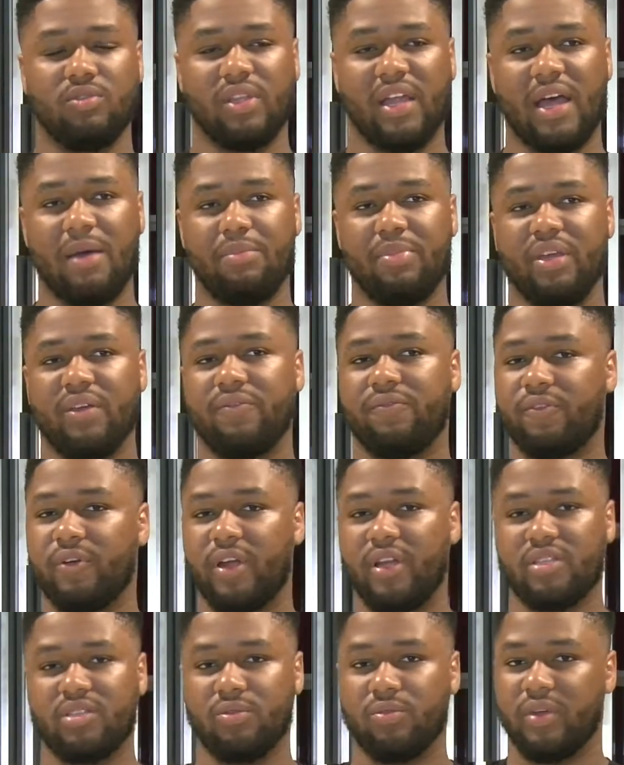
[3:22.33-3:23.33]
not be
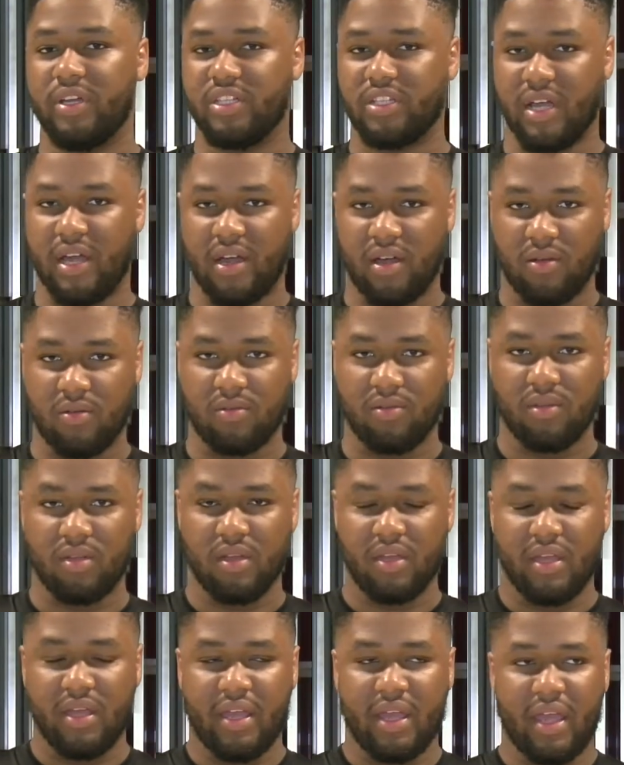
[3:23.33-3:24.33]
afraid to reach out,
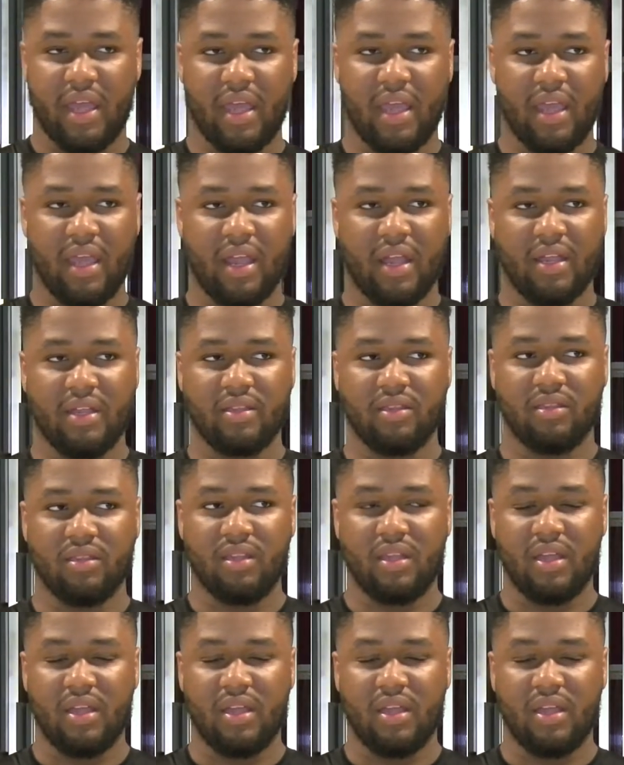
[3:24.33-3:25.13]
and